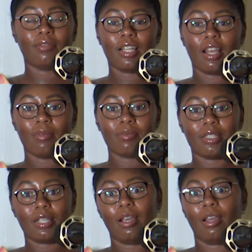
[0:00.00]
of
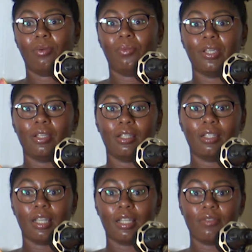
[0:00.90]
times we
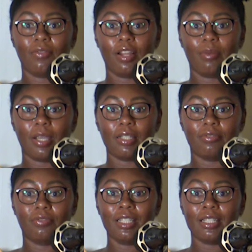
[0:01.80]
can develop a
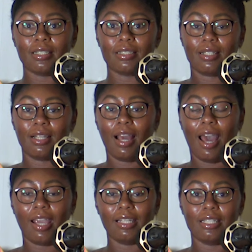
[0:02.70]
defeatist
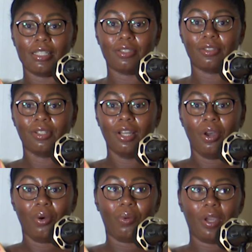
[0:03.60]
ideal
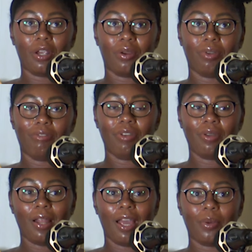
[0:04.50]
where we
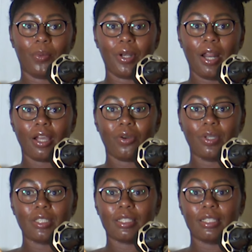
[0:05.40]
feel like we're not
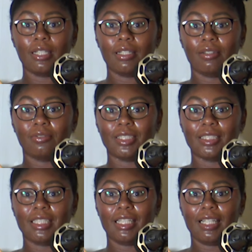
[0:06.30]
going to live to
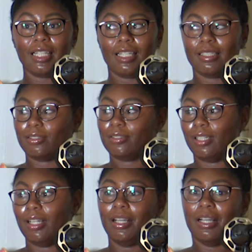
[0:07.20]
see
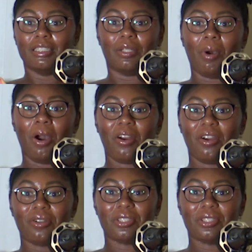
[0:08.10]
tomorrow.